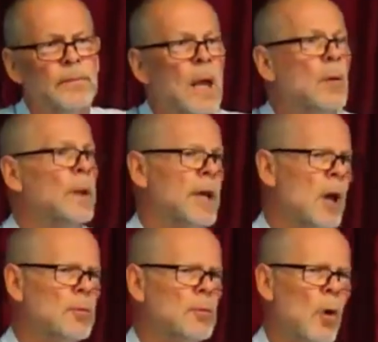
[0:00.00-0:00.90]
We
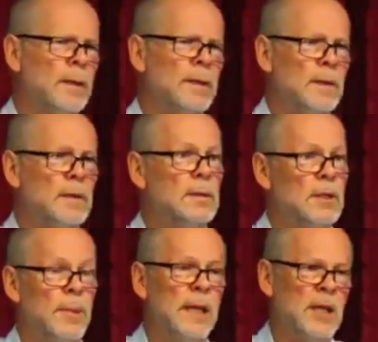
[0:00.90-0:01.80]
don't want to
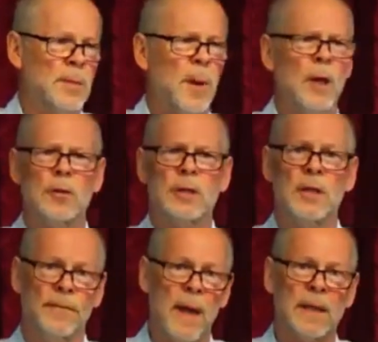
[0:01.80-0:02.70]
be exposed to the
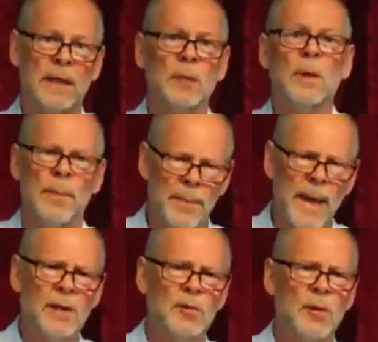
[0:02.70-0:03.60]
fact that we are
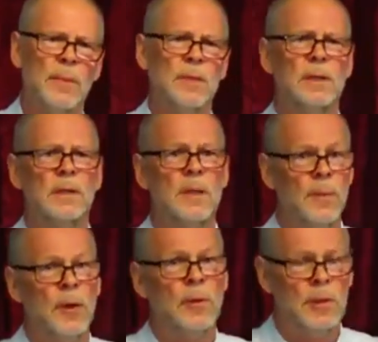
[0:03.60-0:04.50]
bankrupt
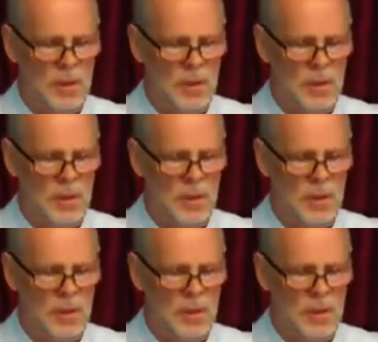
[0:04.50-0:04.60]
spiritually.